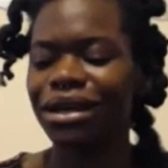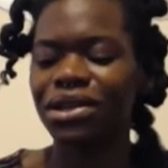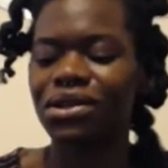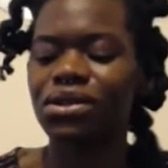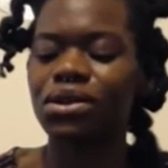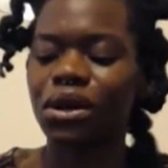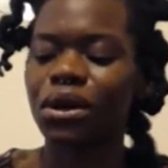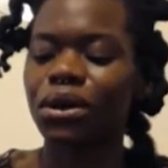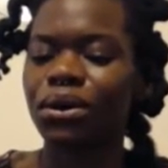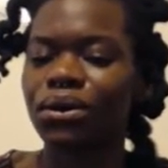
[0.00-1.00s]
So
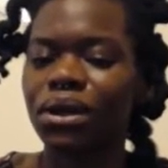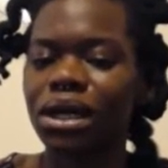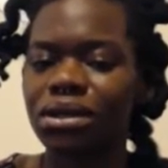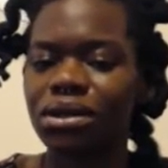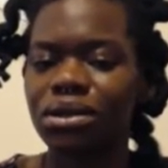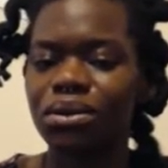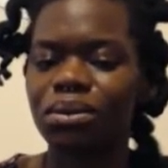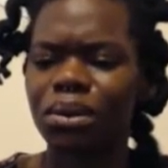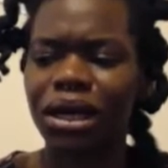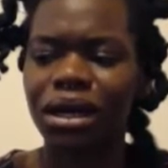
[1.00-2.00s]
that's
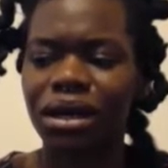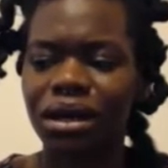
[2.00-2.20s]
where